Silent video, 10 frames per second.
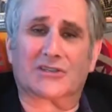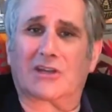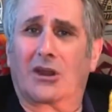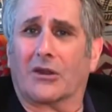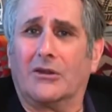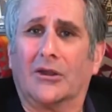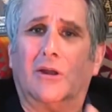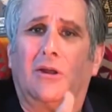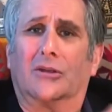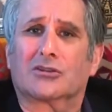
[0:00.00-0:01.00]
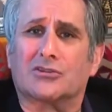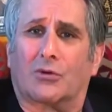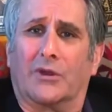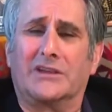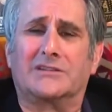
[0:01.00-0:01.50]
share
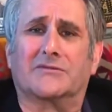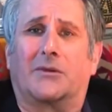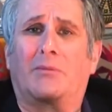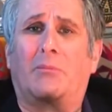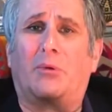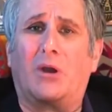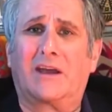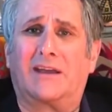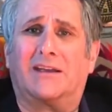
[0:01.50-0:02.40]
stories from the book.